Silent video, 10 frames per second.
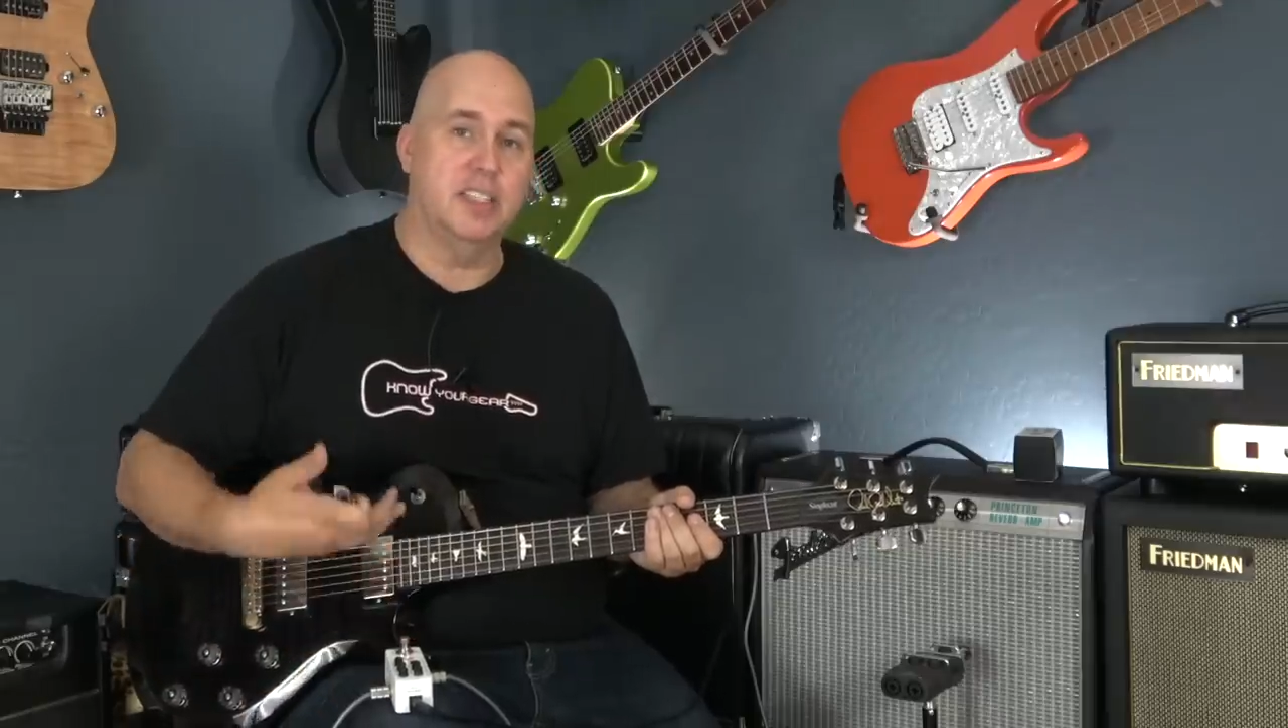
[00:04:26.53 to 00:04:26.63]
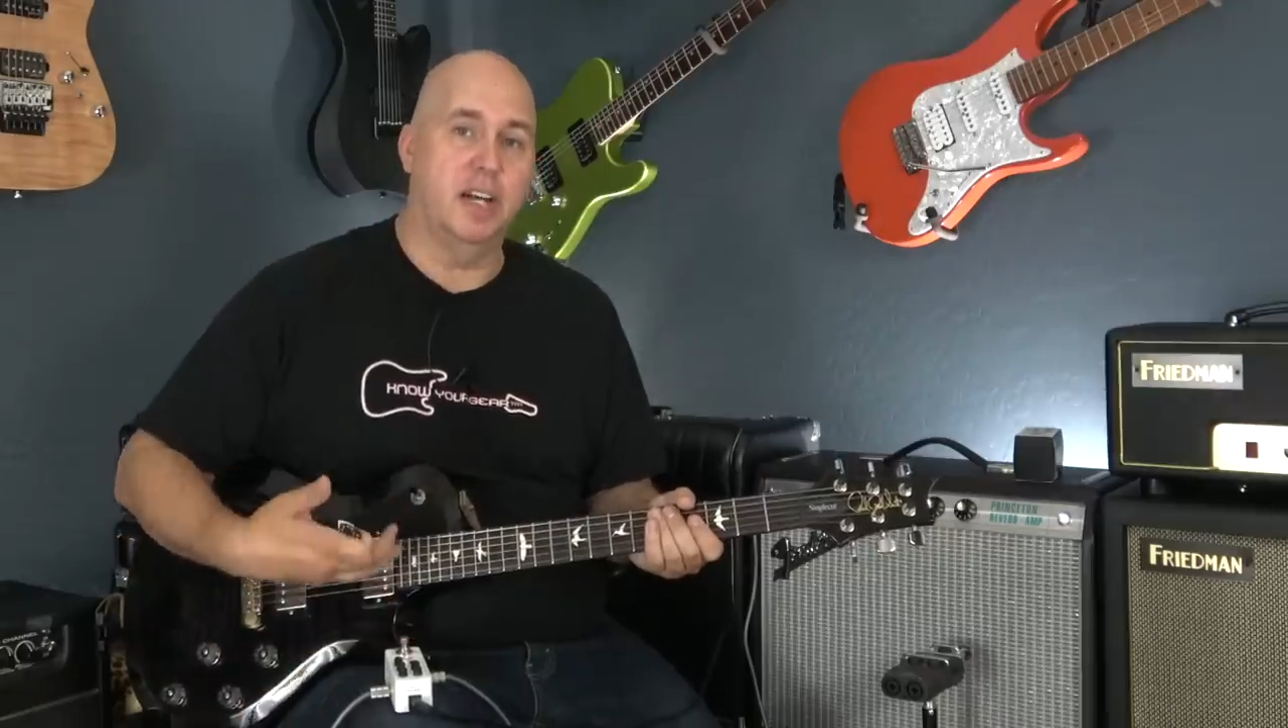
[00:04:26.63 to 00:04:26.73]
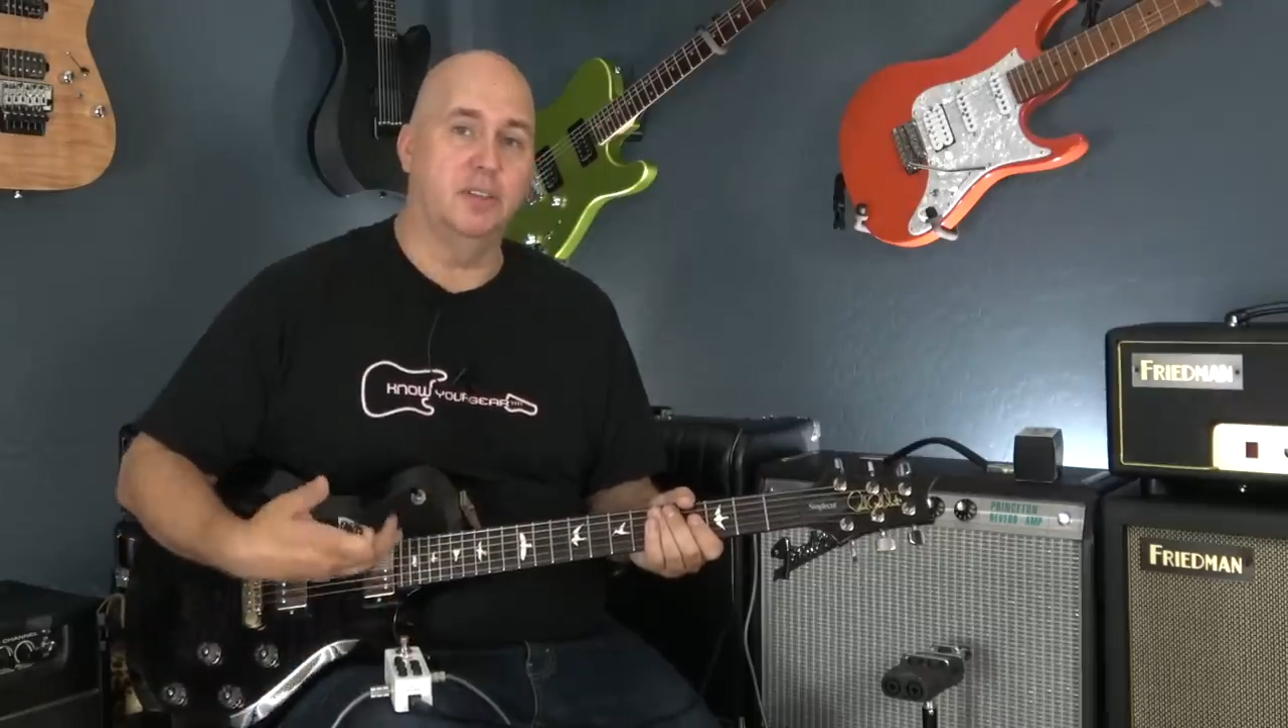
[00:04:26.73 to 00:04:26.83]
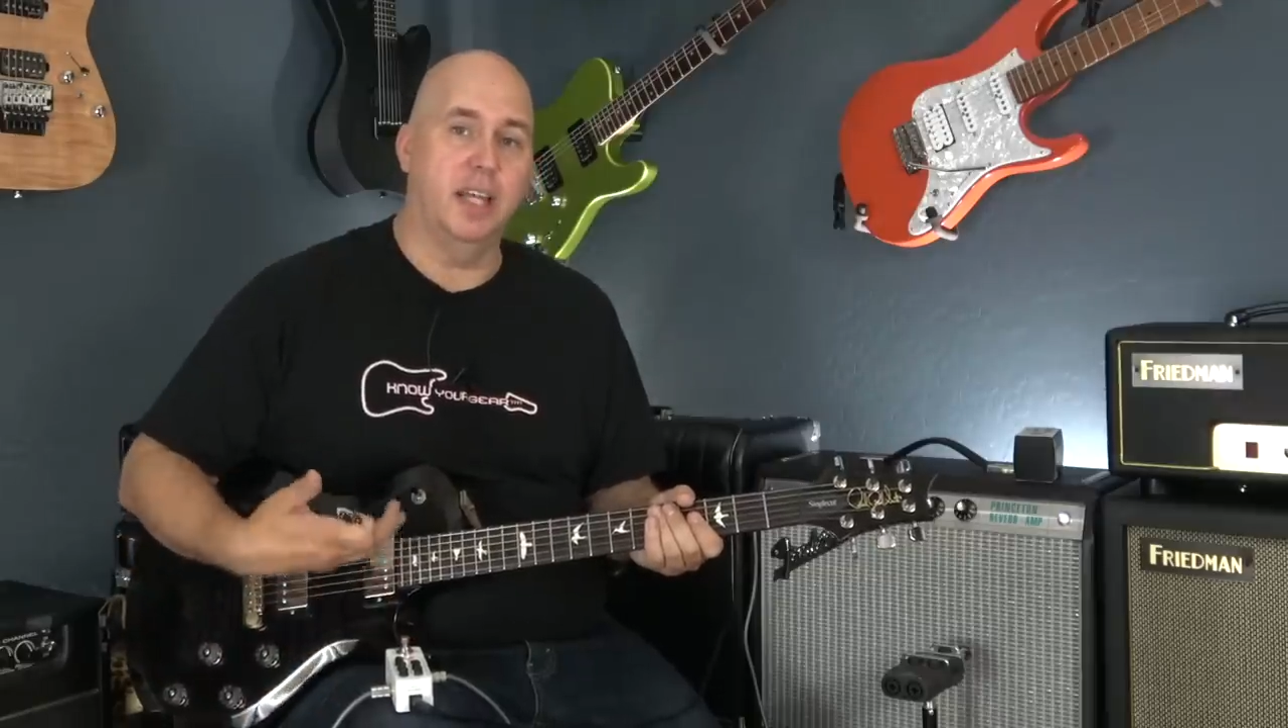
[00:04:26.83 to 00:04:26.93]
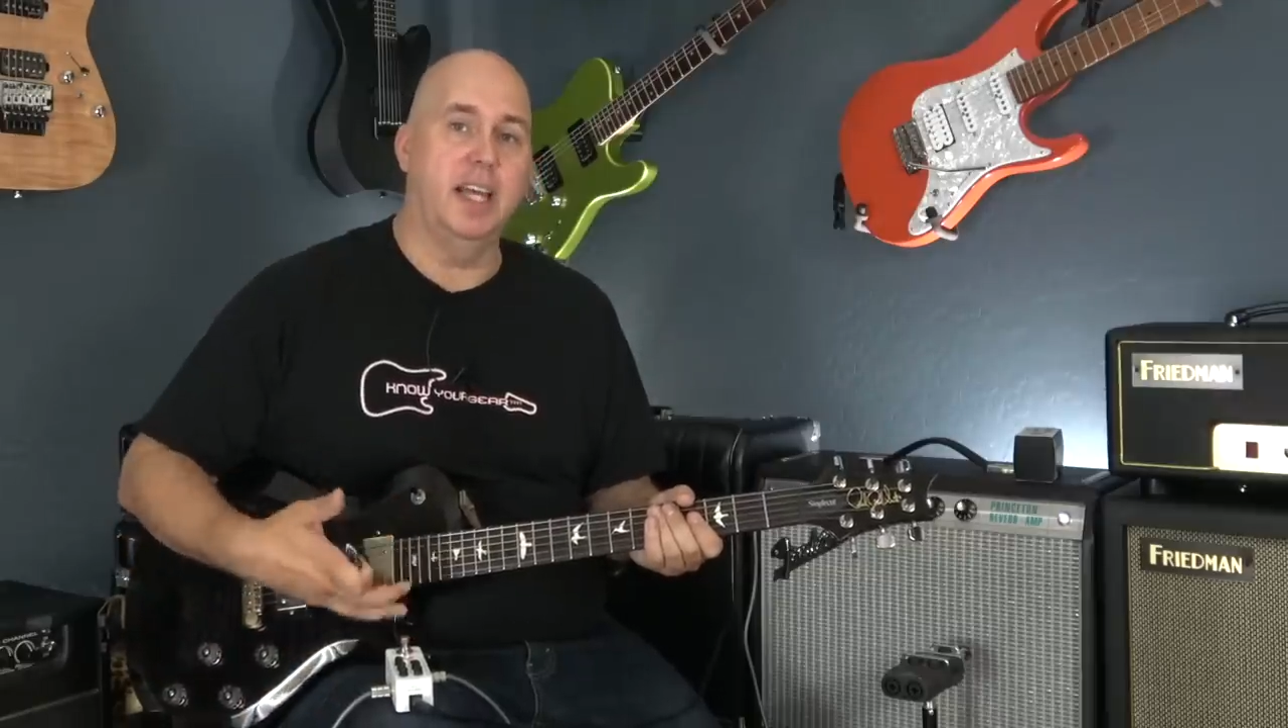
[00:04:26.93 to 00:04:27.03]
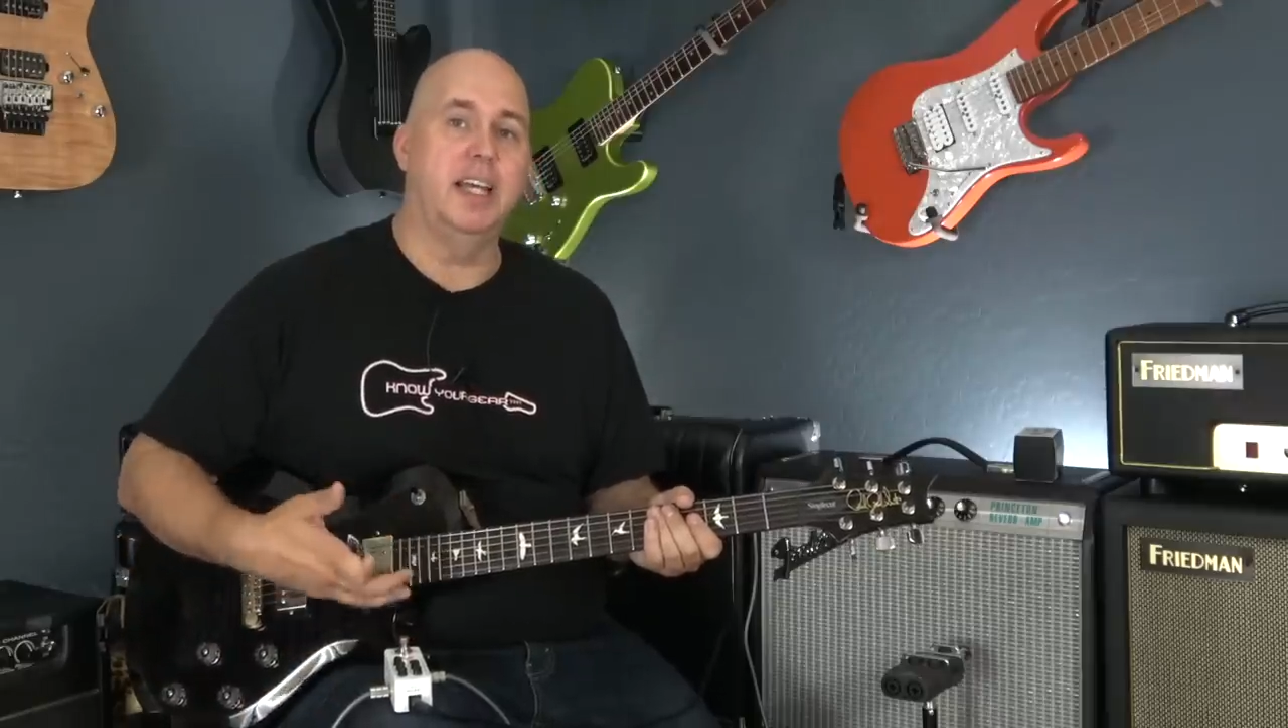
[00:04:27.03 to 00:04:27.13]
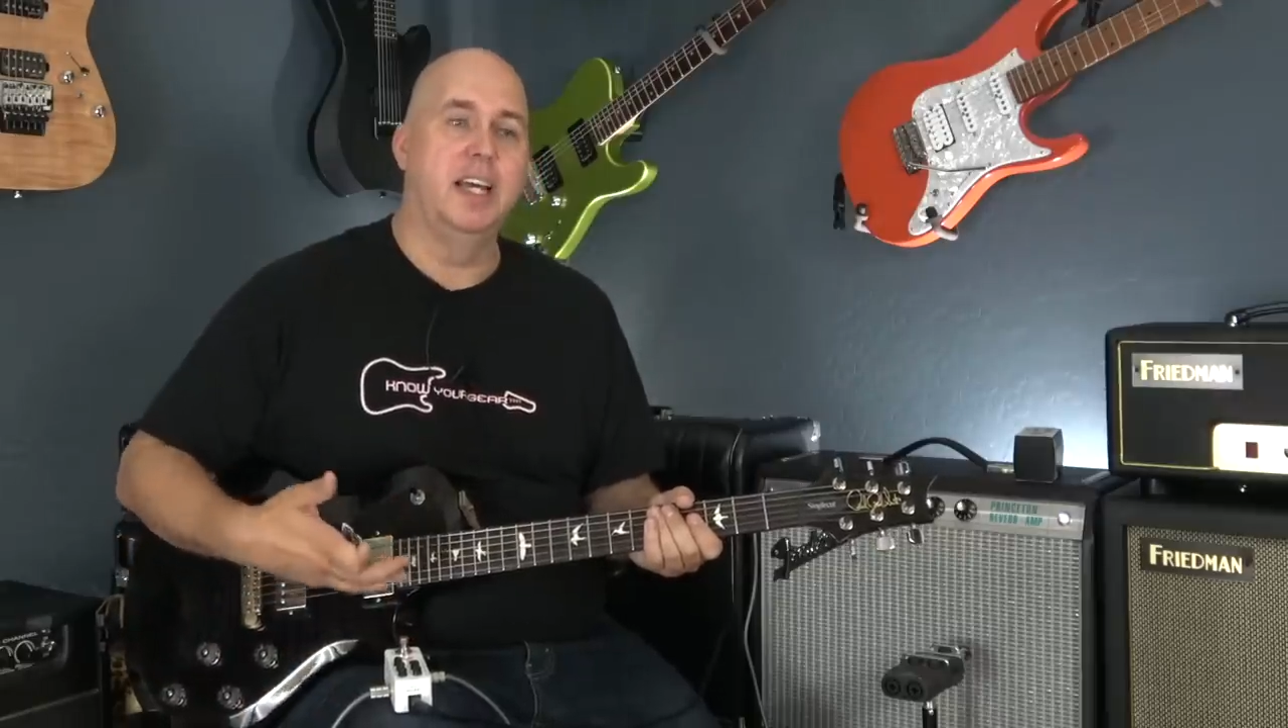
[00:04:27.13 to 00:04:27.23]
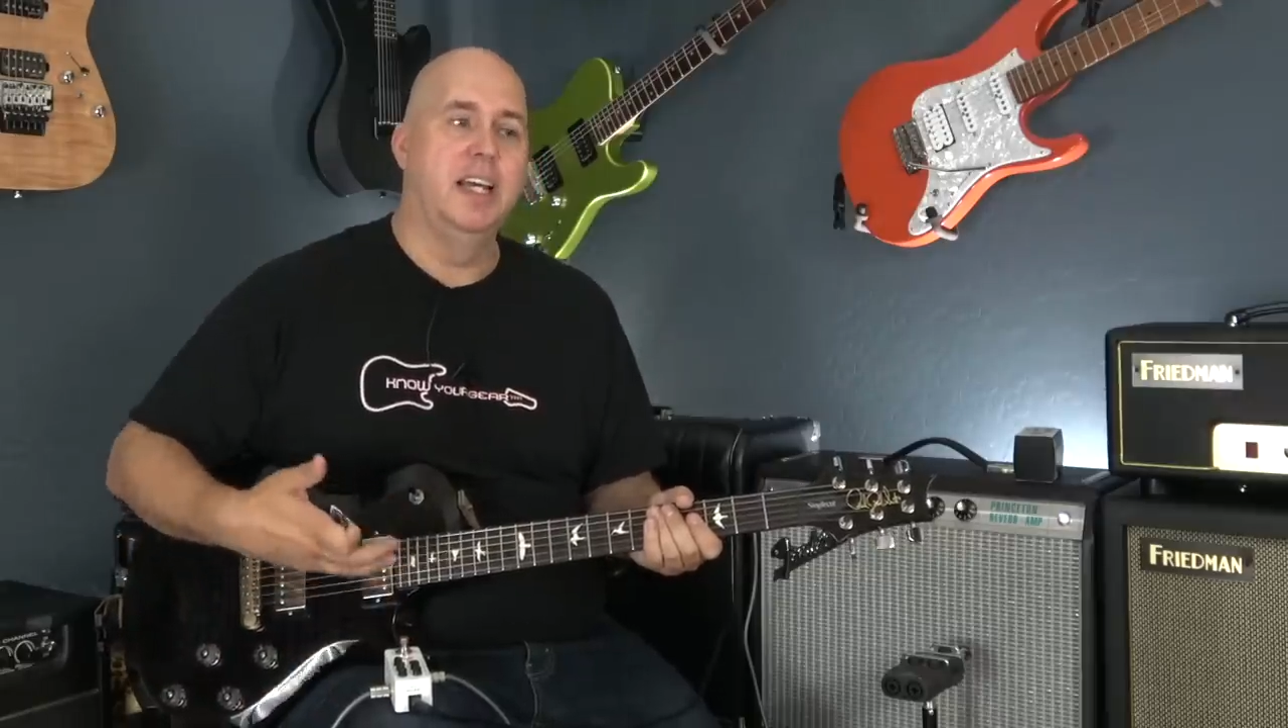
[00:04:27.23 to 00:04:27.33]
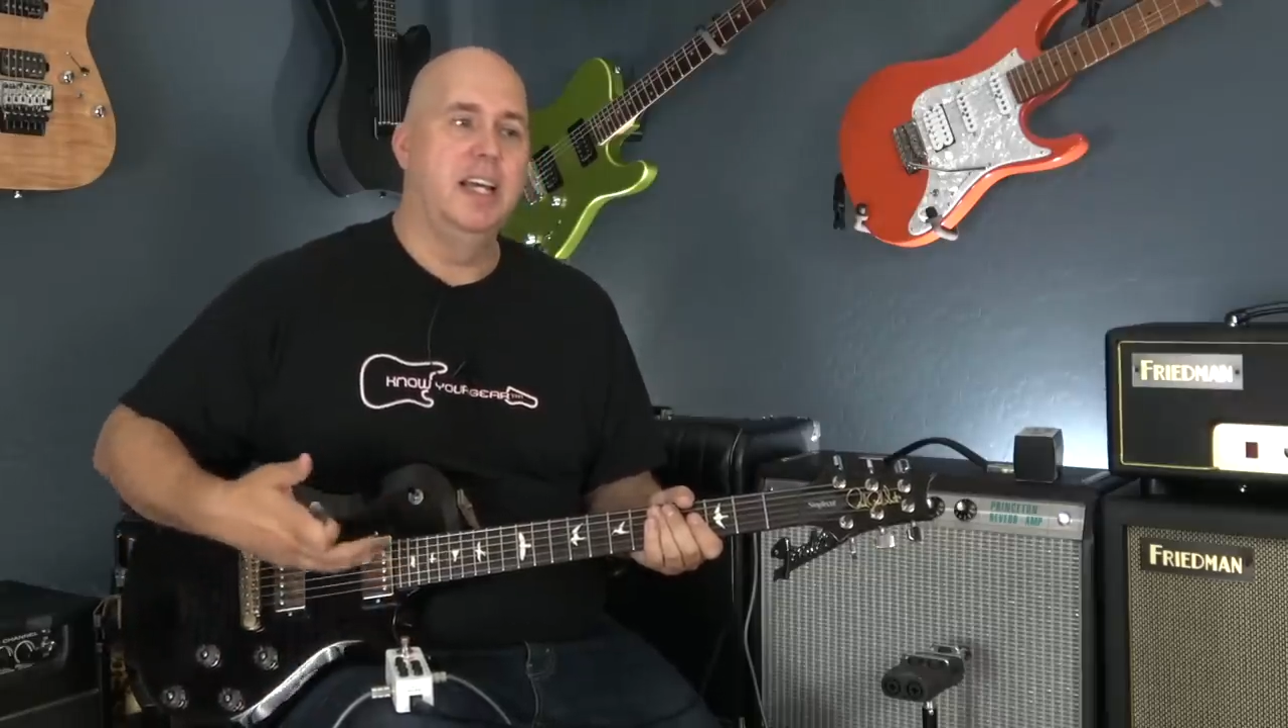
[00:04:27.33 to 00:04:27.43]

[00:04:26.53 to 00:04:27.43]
sound like